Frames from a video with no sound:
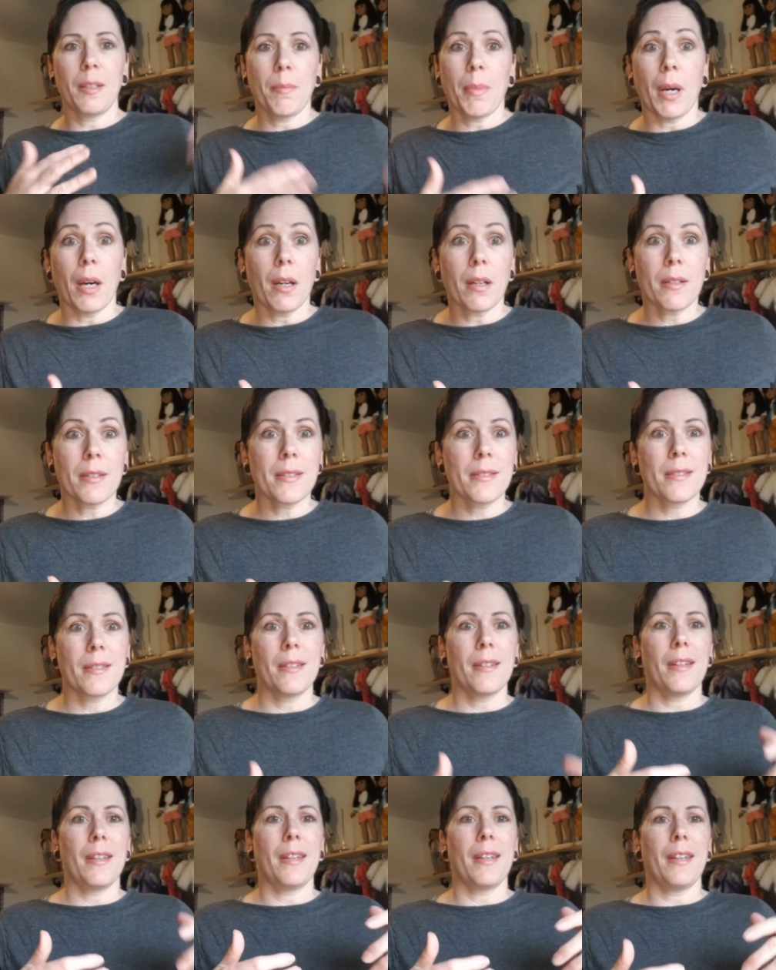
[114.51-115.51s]
the box
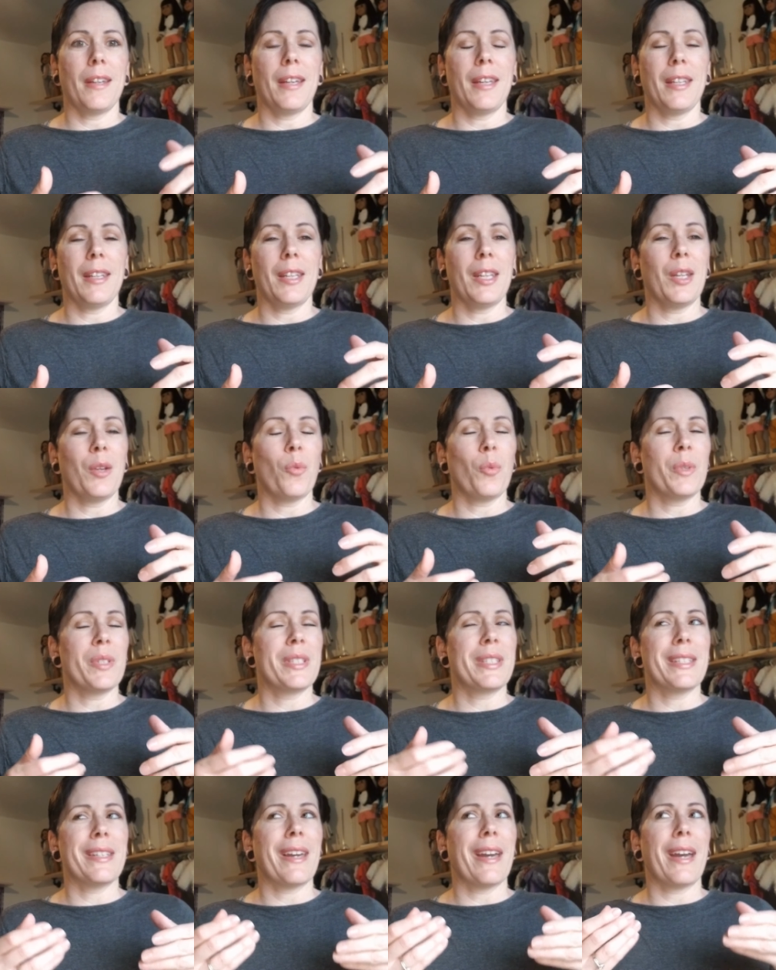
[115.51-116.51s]
and it
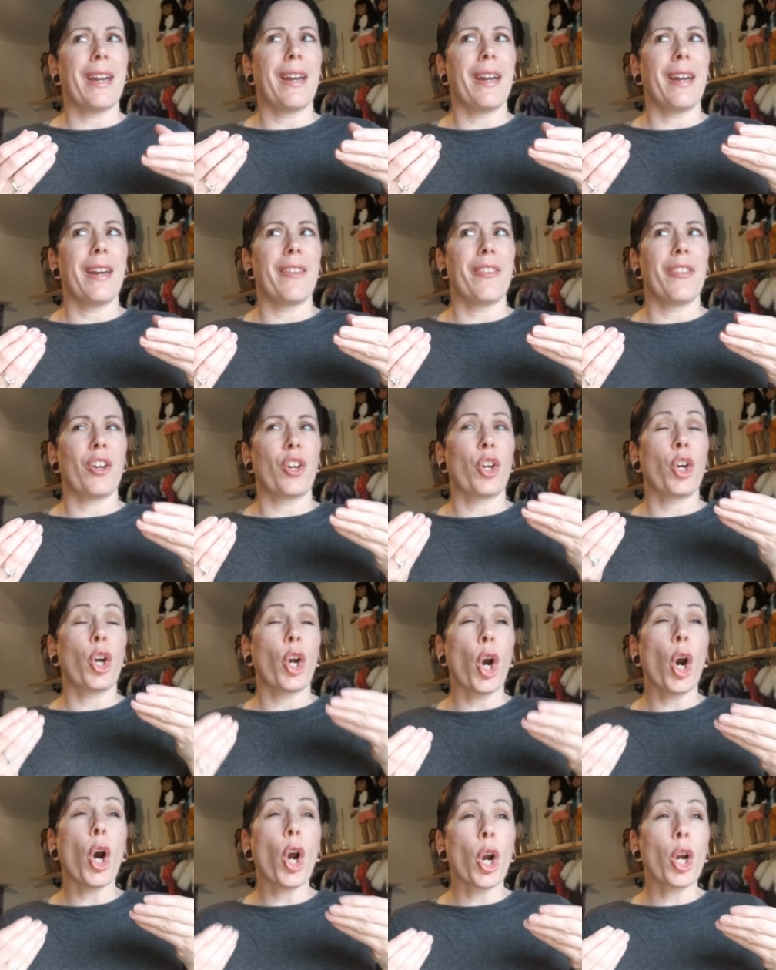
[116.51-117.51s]
was the
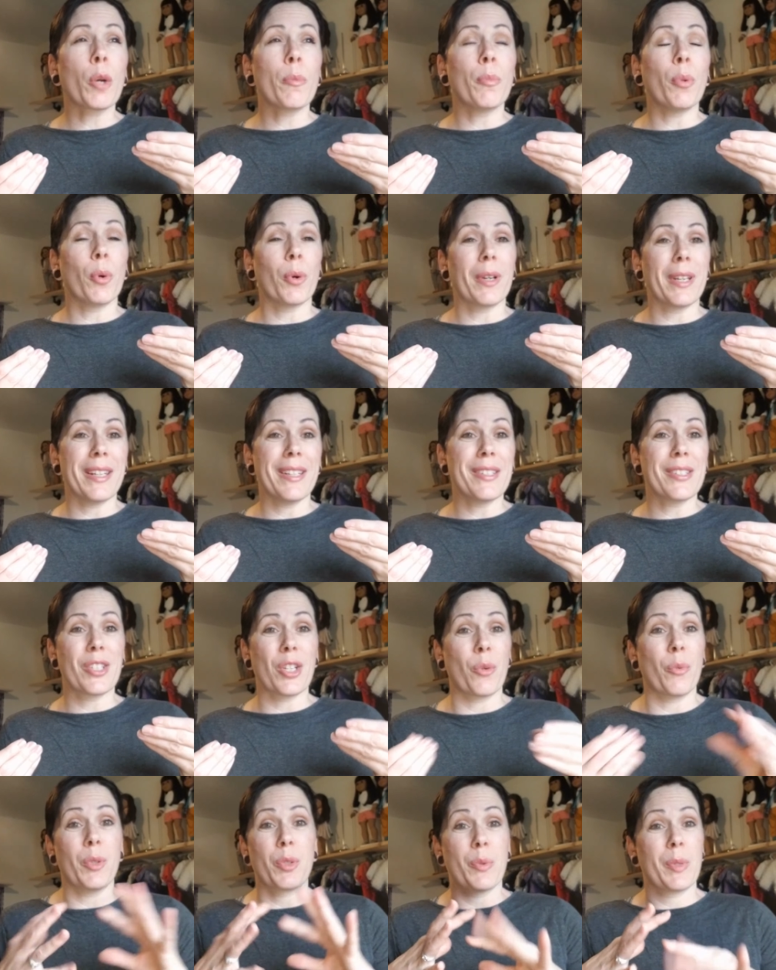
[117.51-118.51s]
cardboard
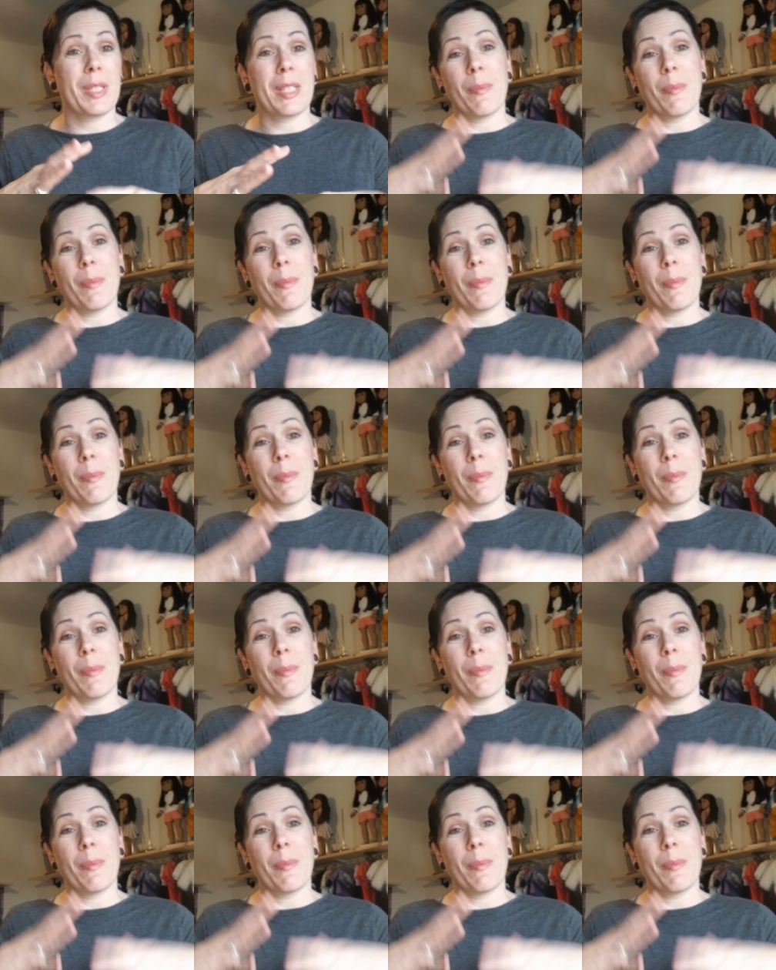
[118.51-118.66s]
insert, which was